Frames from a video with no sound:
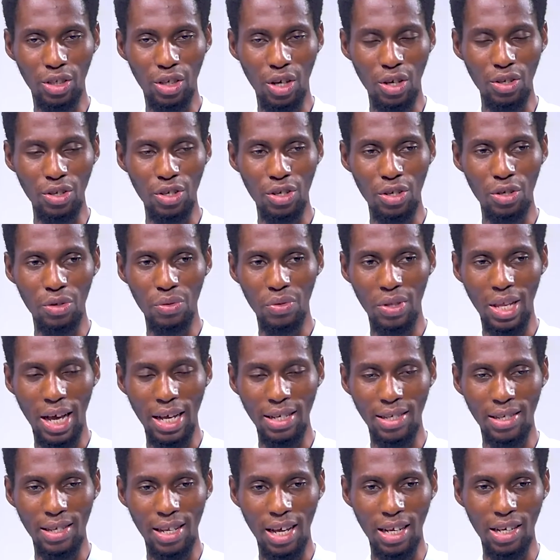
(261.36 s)
to continue
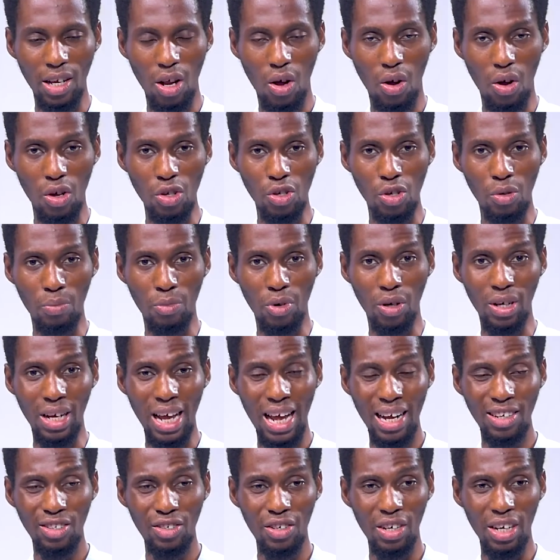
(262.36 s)
that awesome run.
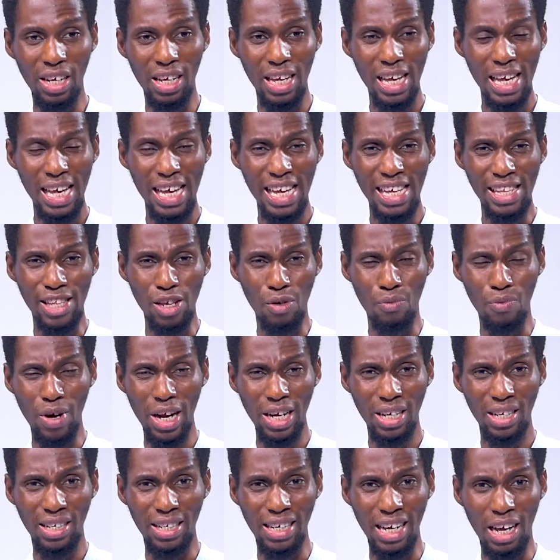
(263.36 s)
Actually, it's a
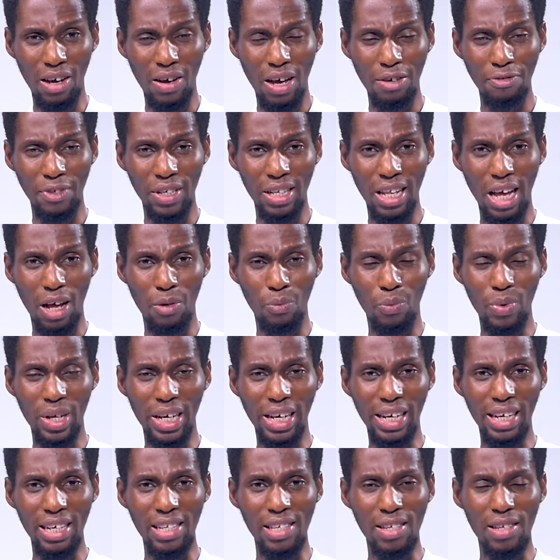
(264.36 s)
record now after that win
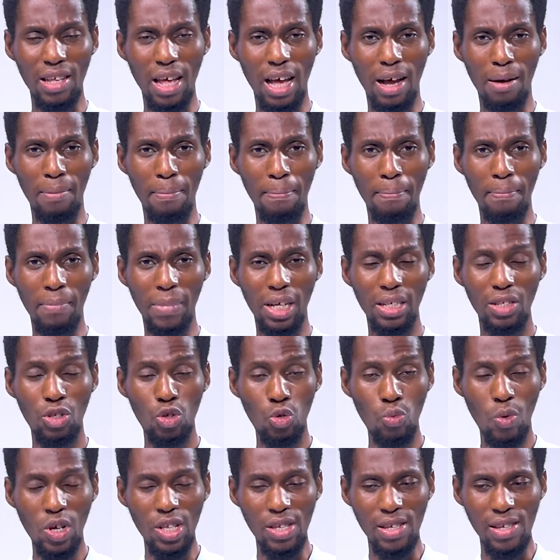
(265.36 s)
against
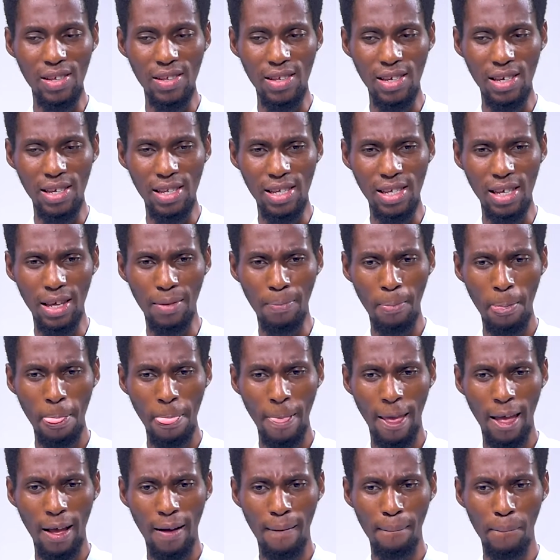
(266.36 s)
Swansea City.
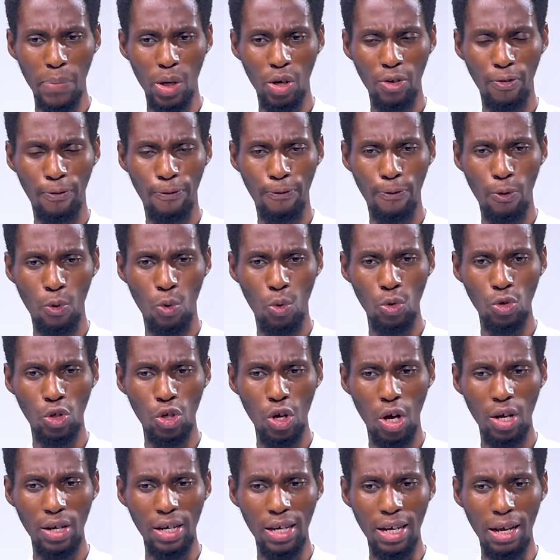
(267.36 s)
But for
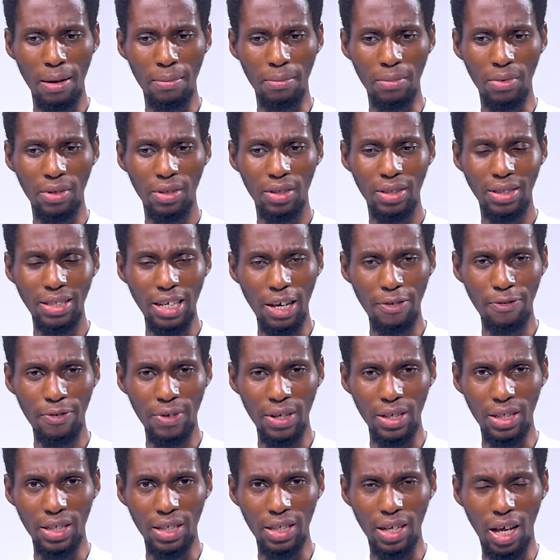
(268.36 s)
Tottenham,
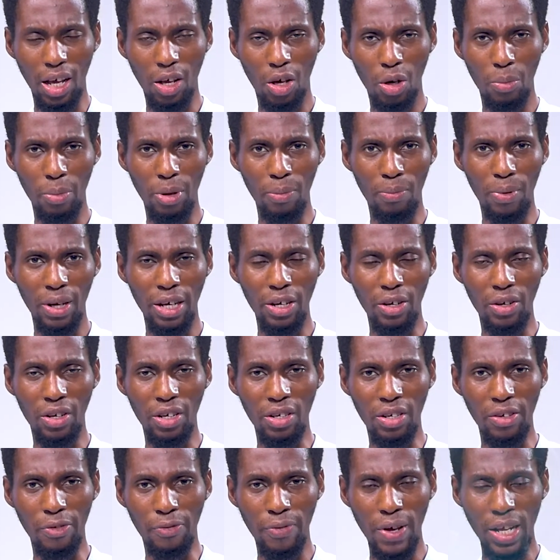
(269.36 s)
definitely they're going to be playing on the
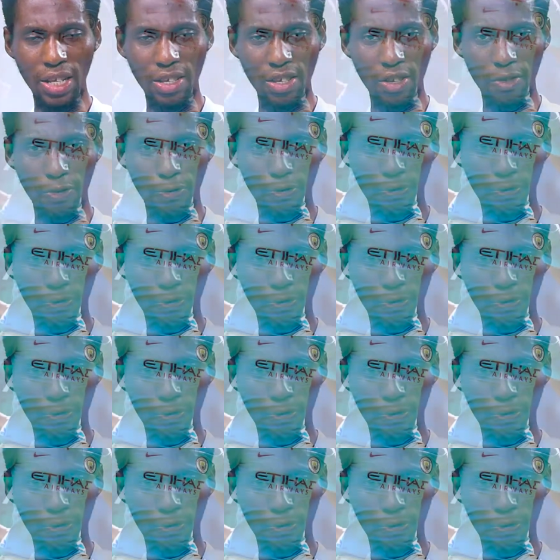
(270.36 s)
defensive